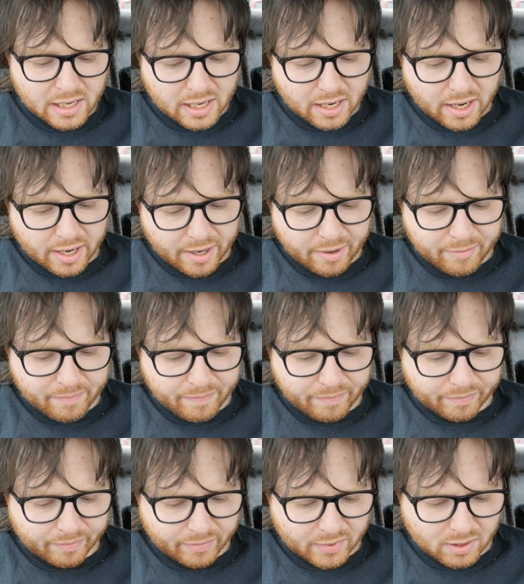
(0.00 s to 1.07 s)

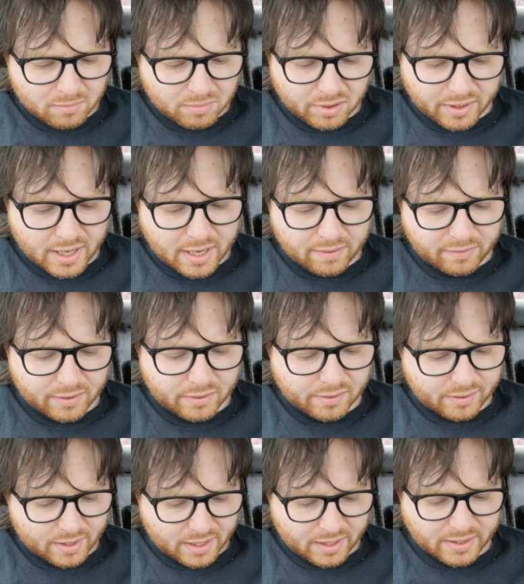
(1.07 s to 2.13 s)
but yeah, it feels
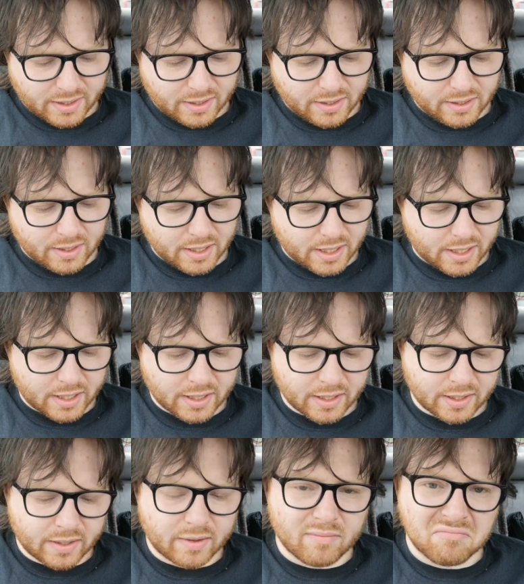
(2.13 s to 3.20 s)
nice and
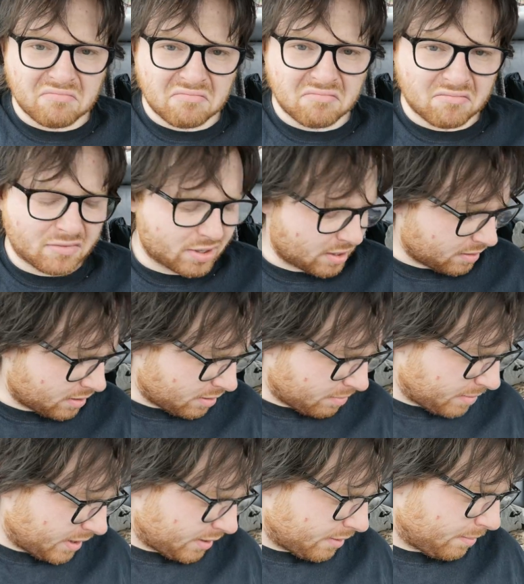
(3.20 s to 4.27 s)
got a little
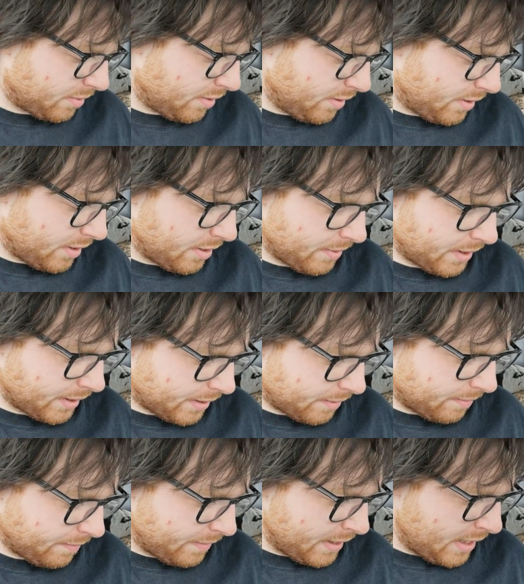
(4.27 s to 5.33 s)
bit of substance to it, so
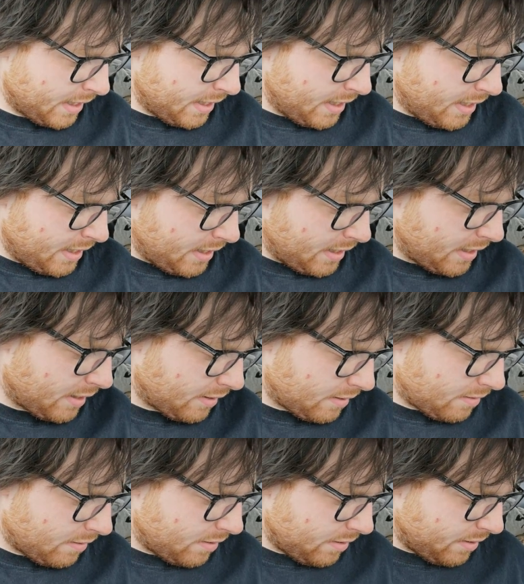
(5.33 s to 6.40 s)
that's
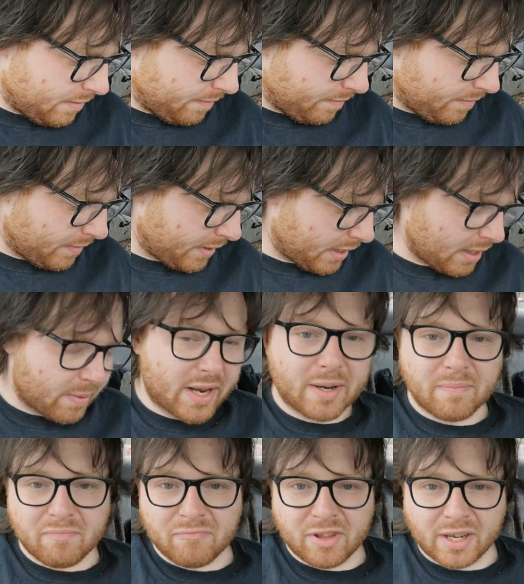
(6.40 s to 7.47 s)
all good. Anyway,
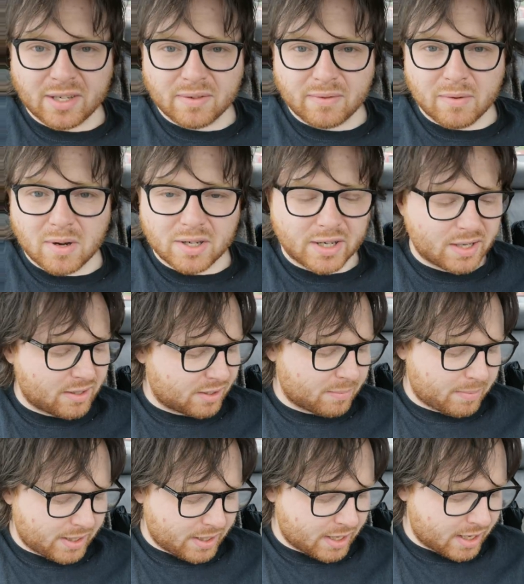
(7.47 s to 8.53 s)
thanks for watching. This has
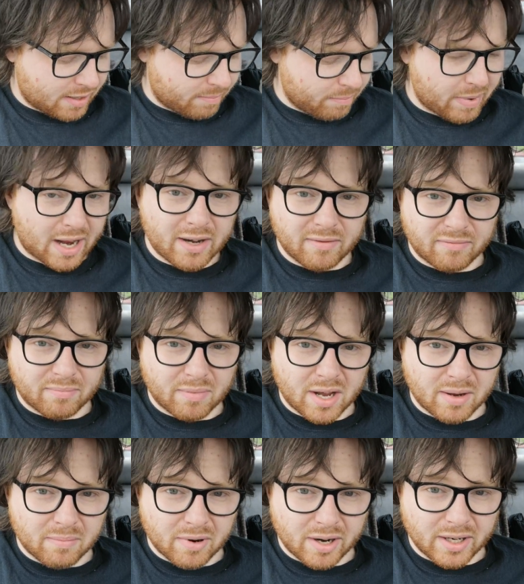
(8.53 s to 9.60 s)
been Ben of
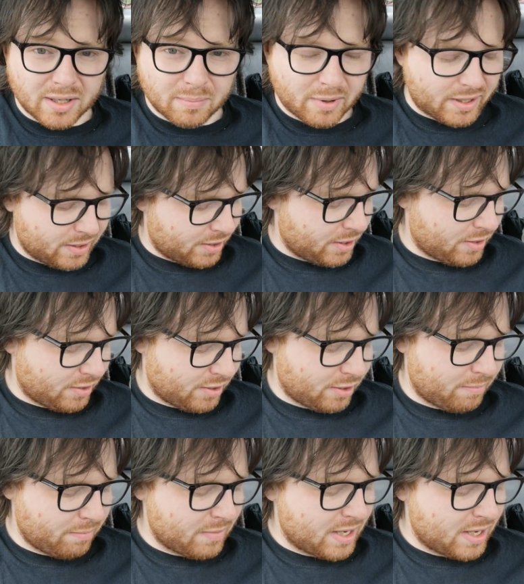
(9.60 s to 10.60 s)
Brainiest Ben's YouTube,